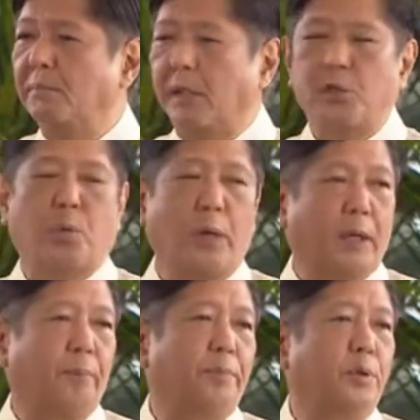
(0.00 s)
We have a
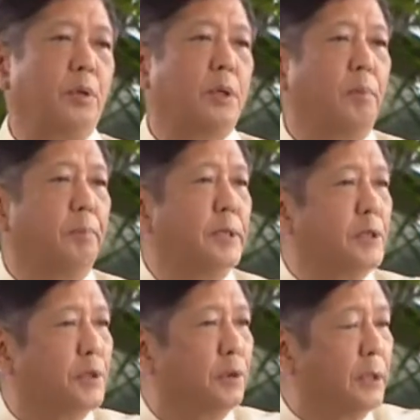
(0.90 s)
full set of
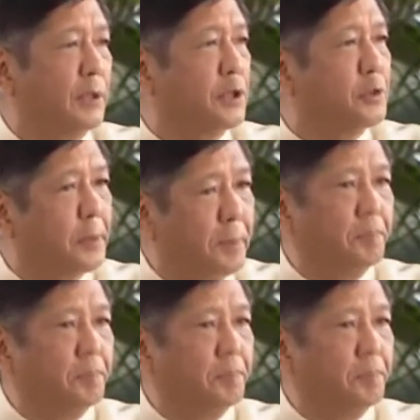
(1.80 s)
meetings and much